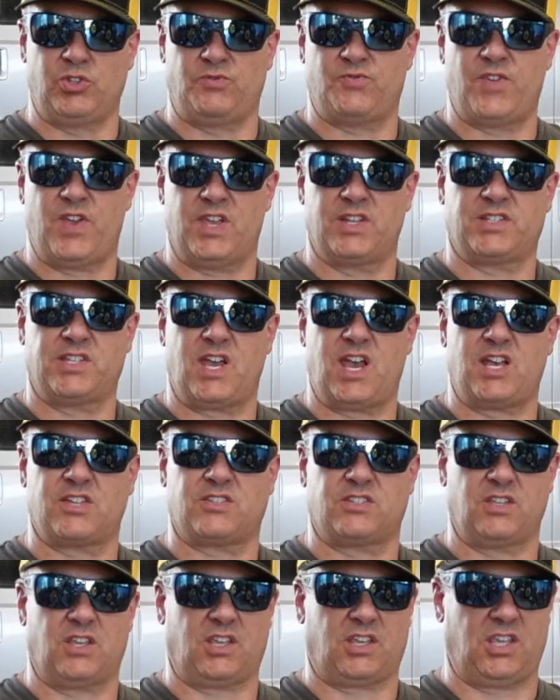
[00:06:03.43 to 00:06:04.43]

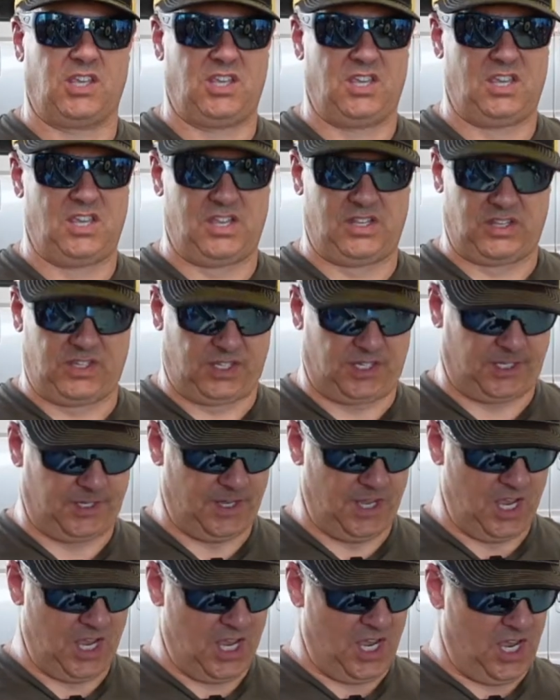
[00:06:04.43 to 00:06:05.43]
fantastic.
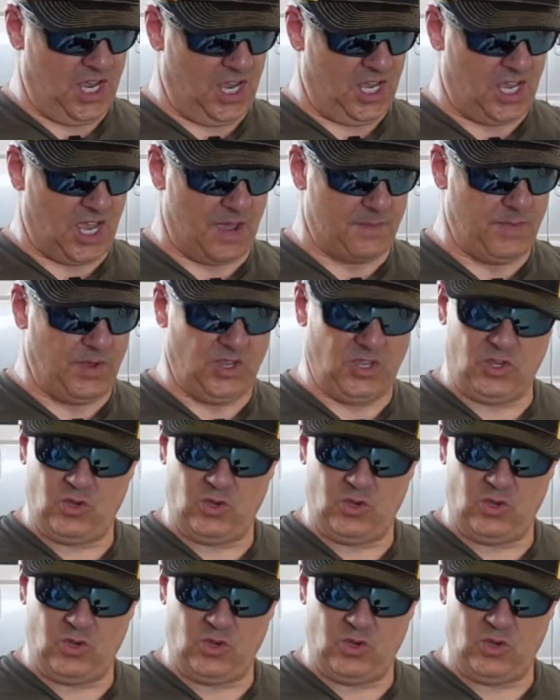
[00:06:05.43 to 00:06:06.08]
I mean,